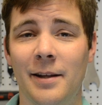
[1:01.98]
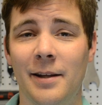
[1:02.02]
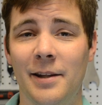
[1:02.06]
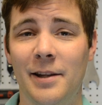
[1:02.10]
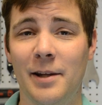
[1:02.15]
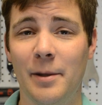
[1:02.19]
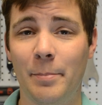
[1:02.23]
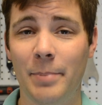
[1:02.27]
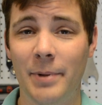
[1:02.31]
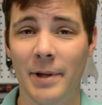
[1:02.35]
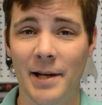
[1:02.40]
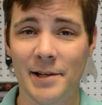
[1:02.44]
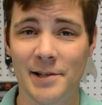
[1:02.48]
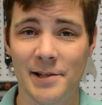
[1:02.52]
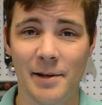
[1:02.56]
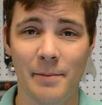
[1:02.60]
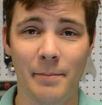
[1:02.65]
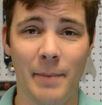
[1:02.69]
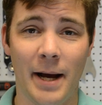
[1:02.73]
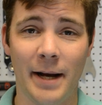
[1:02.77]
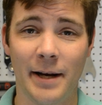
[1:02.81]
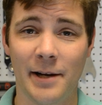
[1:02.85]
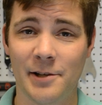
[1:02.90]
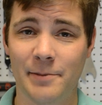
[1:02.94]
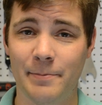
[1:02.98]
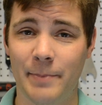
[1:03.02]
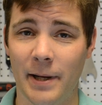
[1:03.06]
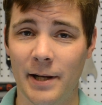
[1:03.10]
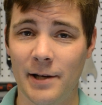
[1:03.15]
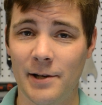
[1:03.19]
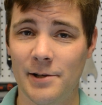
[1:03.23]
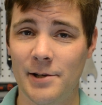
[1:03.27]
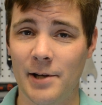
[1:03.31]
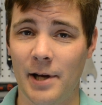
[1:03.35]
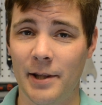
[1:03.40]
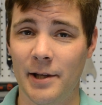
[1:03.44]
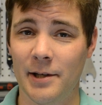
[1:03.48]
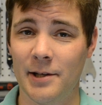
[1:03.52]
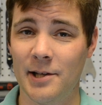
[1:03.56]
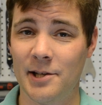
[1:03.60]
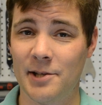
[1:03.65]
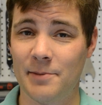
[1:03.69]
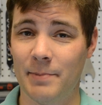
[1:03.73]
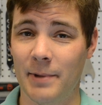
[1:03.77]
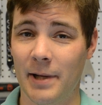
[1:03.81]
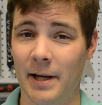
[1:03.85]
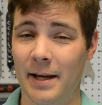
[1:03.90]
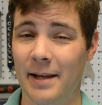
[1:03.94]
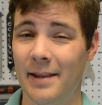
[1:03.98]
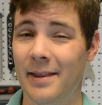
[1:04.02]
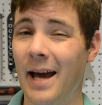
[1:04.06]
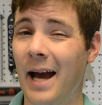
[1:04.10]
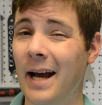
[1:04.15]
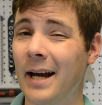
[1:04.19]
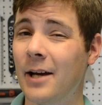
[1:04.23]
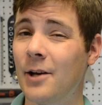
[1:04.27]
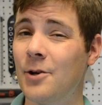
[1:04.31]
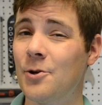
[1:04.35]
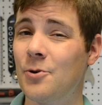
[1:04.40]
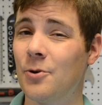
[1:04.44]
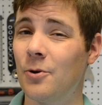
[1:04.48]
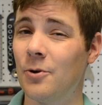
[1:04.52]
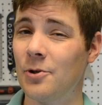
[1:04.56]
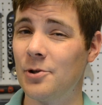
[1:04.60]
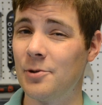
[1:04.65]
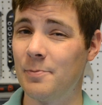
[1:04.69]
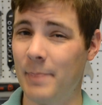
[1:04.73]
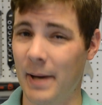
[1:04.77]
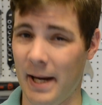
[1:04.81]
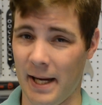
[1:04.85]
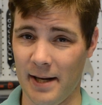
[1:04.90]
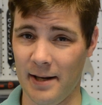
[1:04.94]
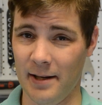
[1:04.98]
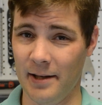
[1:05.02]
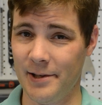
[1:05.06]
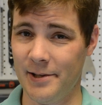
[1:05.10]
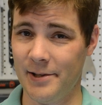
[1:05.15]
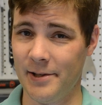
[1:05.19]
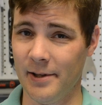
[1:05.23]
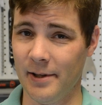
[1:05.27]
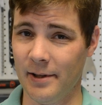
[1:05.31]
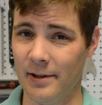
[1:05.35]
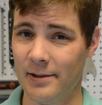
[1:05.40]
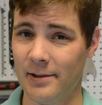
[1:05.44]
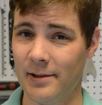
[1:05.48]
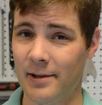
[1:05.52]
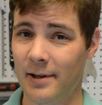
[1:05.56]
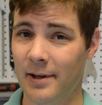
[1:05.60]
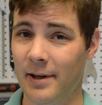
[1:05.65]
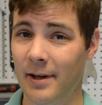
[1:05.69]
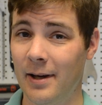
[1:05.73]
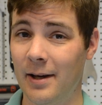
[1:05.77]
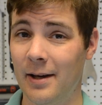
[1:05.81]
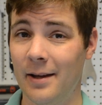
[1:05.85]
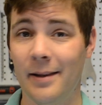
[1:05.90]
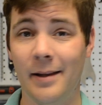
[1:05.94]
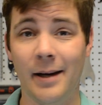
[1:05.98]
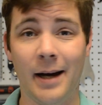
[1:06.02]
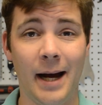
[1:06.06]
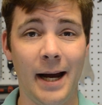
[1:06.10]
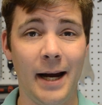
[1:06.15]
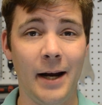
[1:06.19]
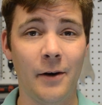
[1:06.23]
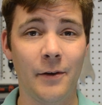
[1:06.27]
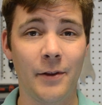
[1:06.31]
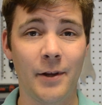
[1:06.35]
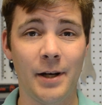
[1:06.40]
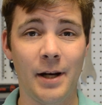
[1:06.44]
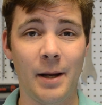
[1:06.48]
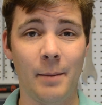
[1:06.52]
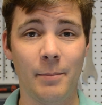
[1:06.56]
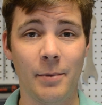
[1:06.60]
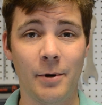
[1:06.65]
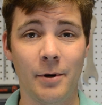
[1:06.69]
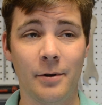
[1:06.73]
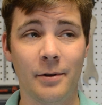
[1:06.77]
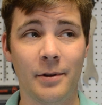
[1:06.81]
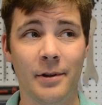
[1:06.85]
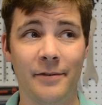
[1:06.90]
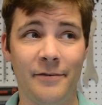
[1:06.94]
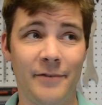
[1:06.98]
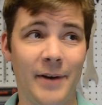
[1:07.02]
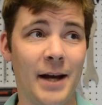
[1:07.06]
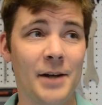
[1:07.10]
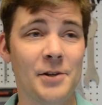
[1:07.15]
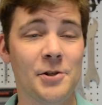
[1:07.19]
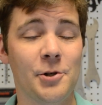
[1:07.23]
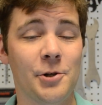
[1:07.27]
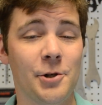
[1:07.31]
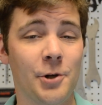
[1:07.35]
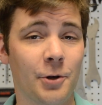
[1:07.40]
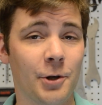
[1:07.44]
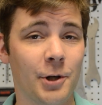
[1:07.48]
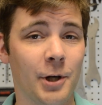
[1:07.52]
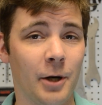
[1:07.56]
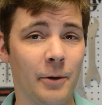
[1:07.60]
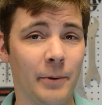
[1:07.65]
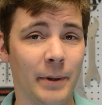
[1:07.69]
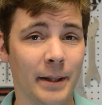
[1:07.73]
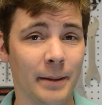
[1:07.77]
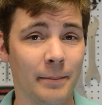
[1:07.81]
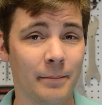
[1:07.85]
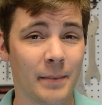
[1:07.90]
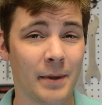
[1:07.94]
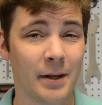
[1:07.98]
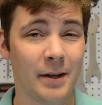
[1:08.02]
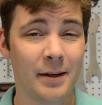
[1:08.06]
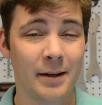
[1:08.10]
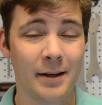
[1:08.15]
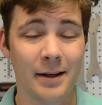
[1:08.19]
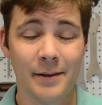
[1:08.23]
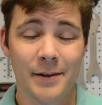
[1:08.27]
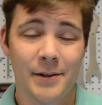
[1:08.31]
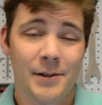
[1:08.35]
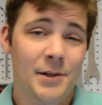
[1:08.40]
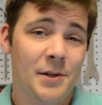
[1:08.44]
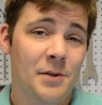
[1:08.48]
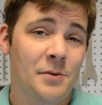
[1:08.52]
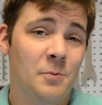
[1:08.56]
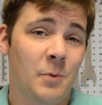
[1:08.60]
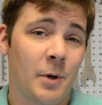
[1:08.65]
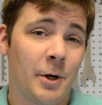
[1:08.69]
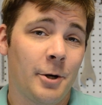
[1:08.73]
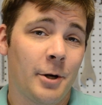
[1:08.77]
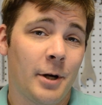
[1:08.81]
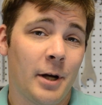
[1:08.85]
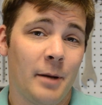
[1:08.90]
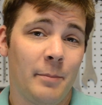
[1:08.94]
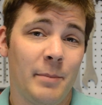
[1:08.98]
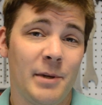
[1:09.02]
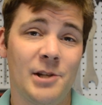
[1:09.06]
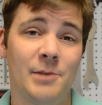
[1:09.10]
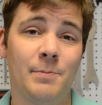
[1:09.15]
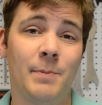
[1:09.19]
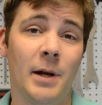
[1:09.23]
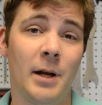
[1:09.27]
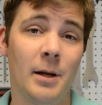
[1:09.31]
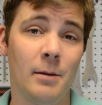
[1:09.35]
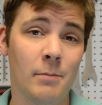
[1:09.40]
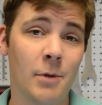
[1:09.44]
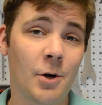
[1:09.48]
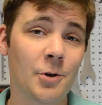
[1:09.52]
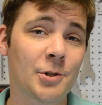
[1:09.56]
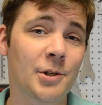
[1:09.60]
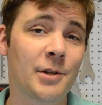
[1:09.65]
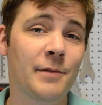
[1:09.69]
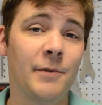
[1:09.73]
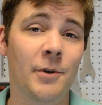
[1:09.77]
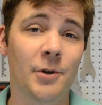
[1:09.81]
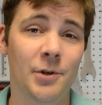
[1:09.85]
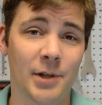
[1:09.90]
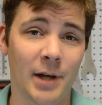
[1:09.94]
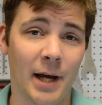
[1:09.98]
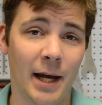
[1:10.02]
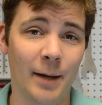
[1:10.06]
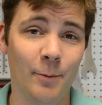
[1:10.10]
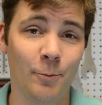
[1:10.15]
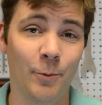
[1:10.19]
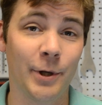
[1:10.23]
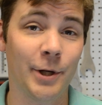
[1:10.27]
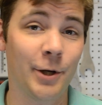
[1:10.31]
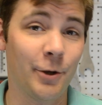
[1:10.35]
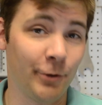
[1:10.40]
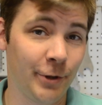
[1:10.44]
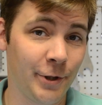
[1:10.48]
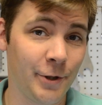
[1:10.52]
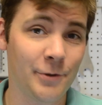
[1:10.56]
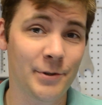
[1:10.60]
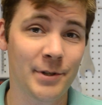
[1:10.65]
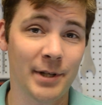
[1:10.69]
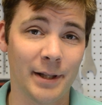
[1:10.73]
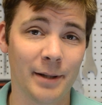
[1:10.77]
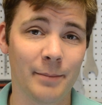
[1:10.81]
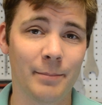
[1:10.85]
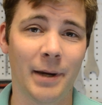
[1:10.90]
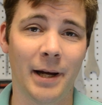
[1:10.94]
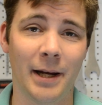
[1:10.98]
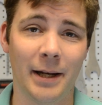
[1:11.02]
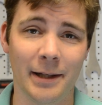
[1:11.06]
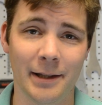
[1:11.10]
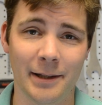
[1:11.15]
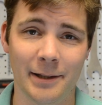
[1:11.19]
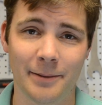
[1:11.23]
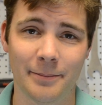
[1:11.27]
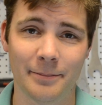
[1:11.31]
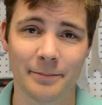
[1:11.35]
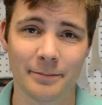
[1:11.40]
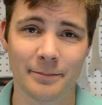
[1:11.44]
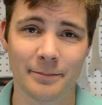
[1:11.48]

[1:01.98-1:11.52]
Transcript: The plus and minus buttons on the display, that controls pedal assist. The higher the number, the faster you're going. Now this is where you're going to be spending most of your time when you're using the bike.